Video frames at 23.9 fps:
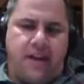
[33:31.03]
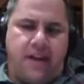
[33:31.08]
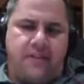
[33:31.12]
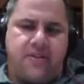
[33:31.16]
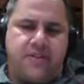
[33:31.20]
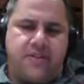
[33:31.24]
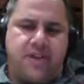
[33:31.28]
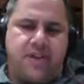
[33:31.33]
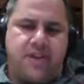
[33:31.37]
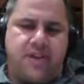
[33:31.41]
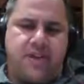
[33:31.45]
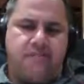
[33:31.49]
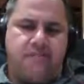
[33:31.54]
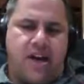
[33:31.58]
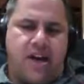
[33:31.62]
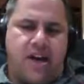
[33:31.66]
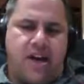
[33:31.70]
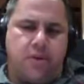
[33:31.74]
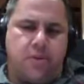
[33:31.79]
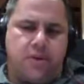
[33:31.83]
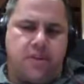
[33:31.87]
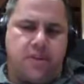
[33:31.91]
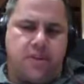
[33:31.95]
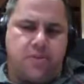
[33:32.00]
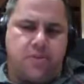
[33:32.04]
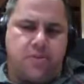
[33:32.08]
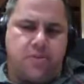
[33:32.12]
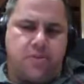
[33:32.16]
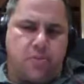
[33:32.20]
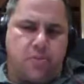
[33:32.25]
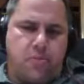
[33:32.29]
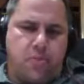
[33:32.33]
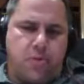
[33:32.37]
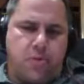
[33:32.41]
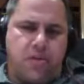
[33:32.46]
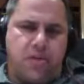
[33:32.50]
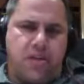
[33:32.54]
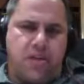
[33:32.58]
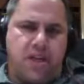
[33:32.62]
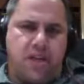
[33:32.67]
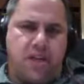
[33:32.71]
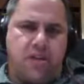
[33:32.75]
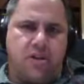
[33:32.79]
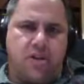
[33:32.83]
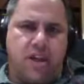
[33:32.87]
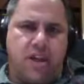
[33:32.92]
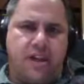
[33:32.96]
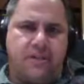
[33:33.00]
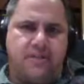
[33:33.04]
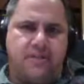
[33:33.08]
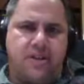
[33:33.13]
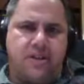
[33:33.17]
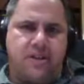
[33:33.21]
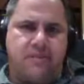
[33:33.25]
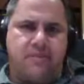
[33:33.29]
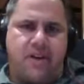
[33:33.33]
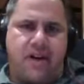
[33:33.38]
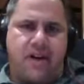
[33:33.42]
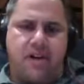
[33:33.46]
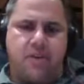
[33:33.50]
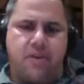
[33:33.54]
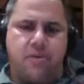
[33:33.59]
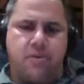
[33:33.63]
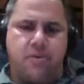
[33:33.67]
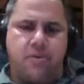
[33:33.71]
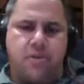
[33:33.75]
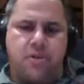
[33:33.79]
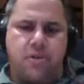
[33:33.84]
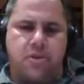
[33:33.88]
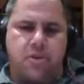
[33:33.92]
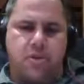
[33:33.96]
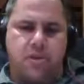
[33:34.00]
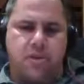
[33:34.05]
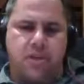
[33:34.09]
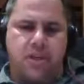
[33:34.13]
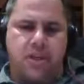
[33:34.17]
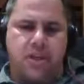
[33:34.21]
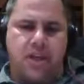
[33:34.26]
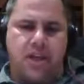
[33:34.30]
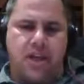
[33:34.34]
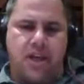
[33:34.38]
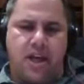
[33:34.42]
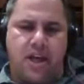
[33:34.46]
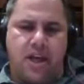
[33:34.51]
if lifetime value is, we're saying their lifetime value is only